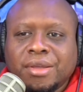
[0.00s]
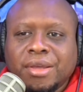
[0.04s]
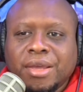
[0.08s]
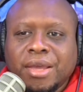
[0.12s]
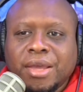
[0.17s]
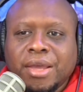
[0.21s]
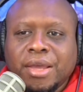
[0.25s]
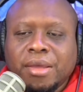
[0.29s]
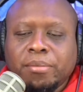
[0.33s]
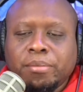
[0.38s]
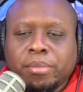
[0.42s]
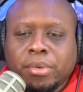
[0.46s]

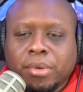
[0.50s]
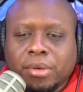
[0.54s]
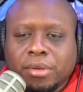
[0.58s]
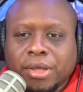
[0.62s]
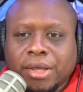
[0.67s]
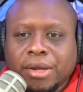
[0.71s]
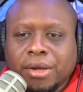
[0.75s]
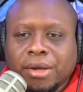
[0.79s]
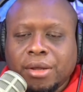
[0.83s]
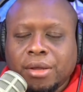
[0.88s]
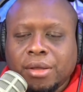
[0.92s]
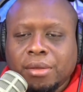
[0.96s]
and
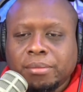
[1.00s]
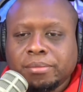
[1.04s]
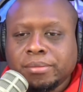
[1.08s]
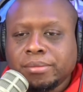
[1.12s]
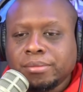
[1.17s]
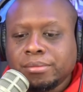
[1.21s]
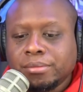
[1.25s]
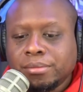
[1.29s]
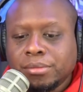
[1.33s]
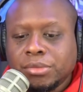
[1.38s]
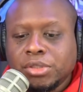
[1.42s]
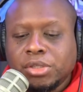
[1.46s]

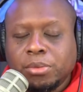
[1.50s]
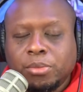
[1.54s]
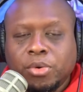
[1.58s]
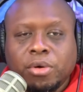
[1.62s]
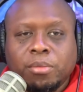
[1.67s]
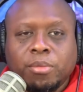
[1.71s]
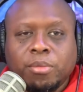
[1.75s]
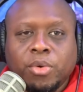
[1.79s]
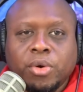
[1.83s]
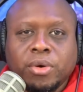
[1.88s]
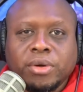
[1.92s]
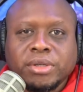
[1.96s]

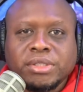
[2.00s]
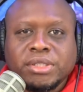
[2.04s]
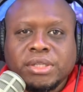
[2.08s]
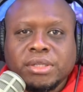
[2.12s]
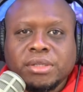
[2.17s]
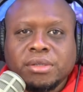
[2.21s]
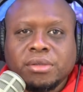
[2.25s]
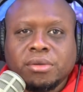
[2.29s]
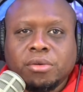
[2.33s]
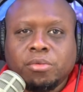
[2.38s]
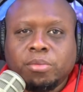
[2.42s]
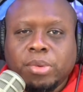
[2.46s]
Temuera
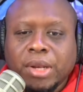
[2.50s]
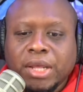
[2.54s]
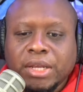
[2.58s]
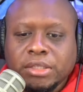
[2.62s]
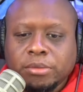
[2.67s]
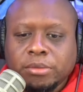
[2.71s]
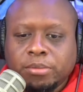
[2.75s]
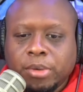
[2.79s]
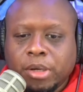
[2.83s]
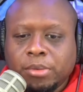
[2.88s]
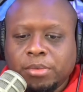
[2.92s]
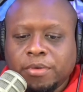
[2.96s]
Morrison, who
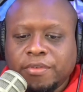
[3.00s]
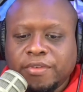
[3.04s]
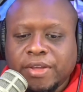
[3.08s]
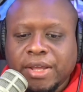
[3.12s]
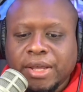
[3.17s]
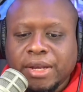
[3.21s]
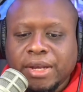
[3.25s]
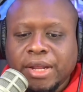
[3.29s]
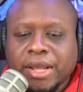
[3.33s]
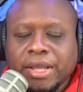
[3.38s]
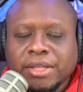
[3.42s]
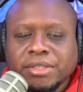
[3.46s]
plays Boba
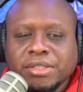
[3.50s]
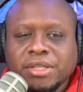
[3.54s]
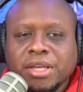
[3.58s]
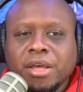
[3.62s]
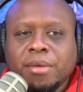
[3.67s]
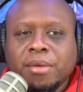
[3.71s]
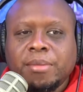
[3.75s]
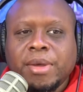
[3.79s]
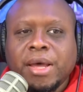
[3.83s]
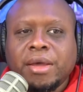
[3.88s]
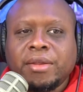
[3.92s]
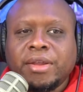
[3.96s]
Fett, has
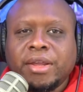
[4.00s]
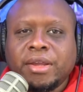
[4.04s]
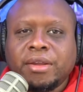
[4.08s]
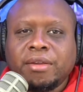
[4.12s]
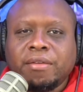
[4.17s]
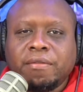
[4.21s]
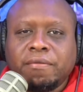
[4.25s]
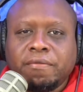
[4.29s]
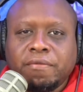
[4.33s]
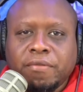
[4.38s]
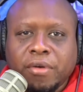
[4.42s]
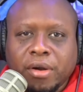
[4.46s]
come out and
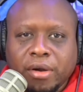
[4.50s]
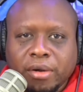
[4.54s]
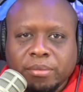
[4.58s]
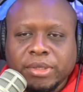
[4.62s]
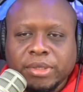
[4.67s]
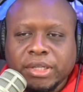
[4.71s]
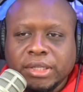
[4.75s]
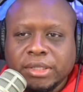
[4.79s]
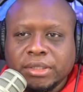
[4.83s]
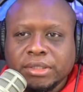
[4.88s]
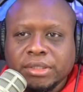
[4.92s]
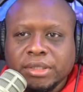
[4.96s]

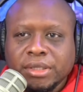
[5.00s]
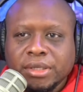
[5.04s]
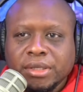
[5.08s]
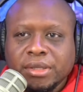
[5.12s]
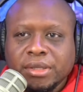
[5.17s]
confirmed it.